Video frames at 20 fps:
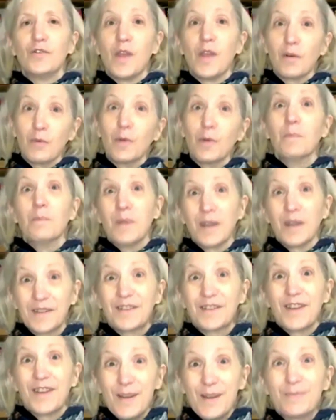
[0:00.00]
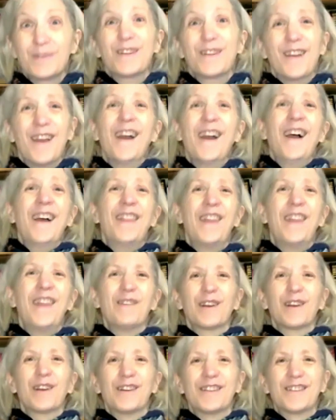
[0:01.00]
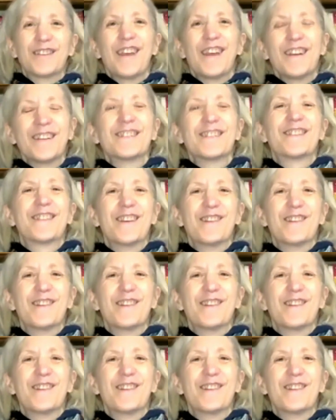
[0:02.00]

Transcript: There were mixtapes, there were cassettes,